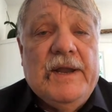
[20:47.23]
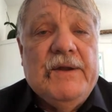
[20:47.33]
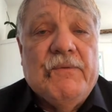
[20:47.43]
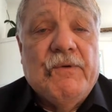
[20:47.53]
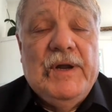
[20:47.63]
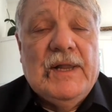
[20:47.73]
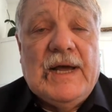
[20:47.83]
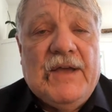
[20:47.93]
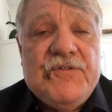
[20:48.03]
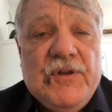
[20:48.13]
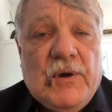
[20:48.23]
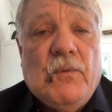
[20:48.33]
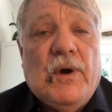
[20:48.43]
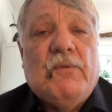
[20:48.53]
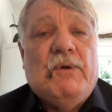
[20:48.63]
didn't realize,
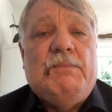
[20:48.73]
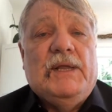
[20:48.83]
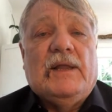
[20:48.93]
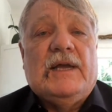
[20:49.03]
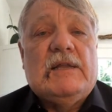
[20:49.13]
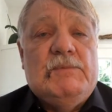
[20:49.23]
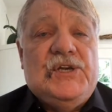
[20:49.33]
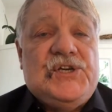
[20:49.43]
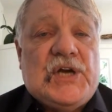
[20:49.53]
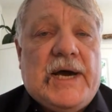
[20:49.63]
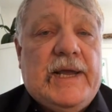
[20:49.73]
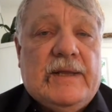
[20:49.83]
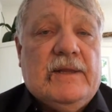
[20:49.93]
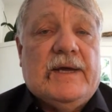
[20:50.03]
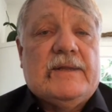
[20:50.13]
what it would be like to be shot
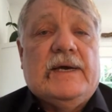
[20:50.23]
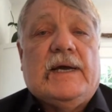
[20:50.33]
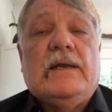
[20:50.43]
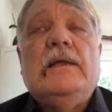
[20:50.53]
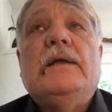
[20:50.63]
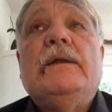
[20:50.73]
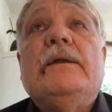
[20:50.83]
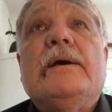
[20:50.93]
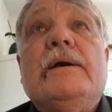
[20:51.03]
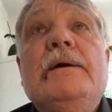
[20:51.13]
at like that. And